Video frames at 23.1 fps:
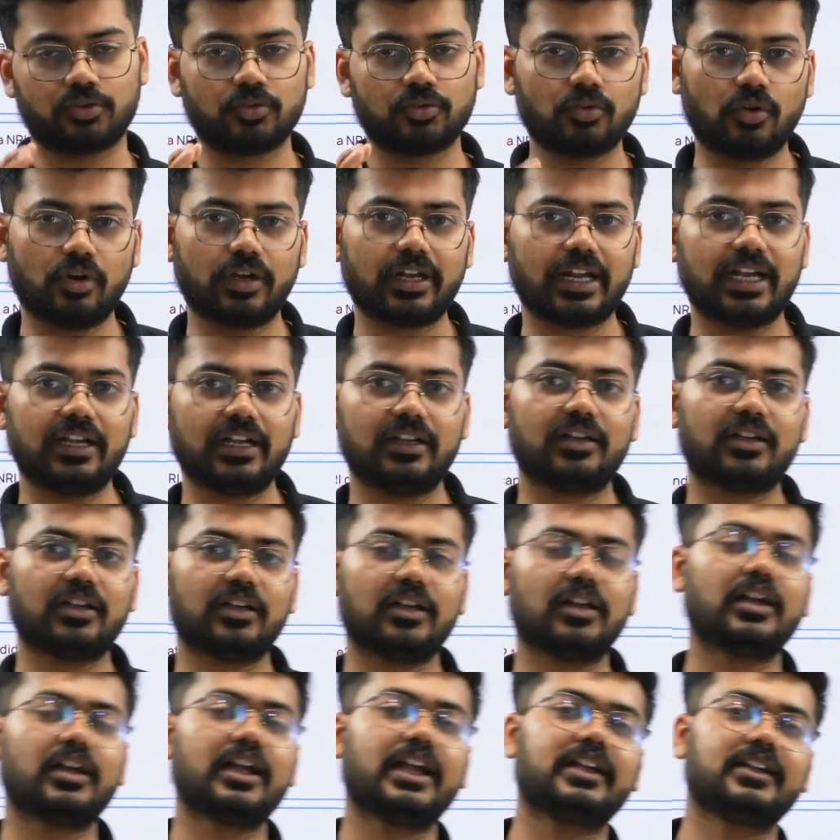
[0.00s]
Do not
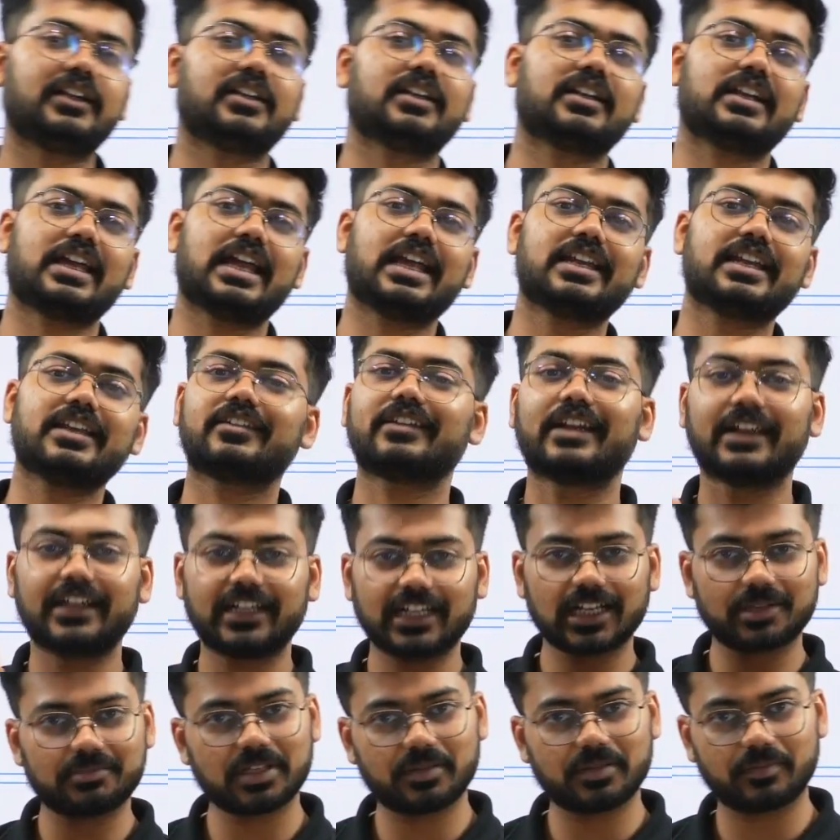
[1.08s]
enter any
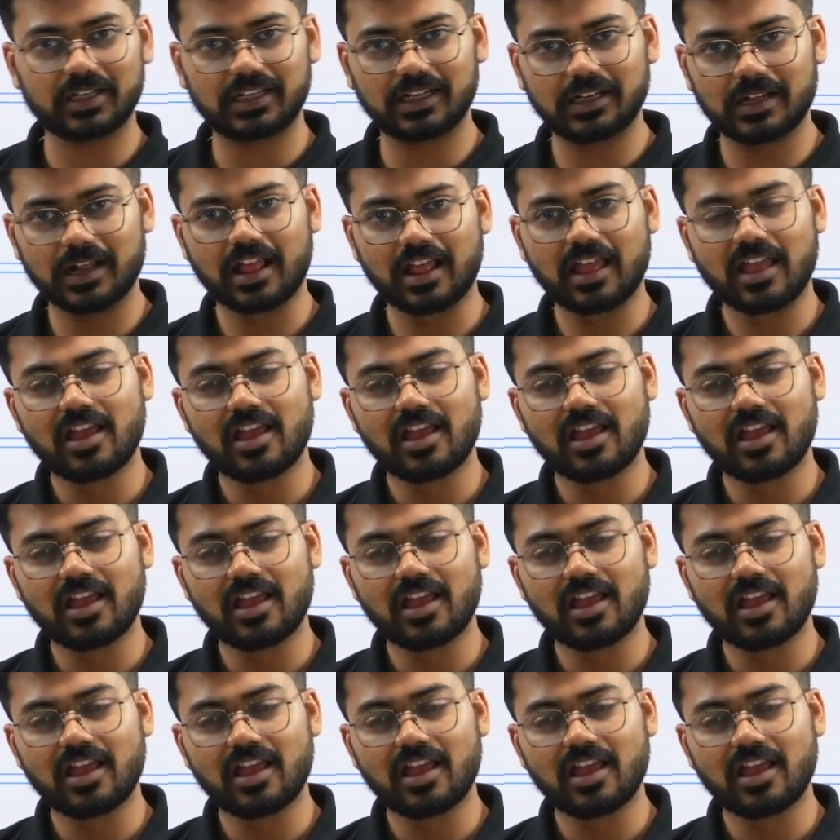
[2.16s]
random email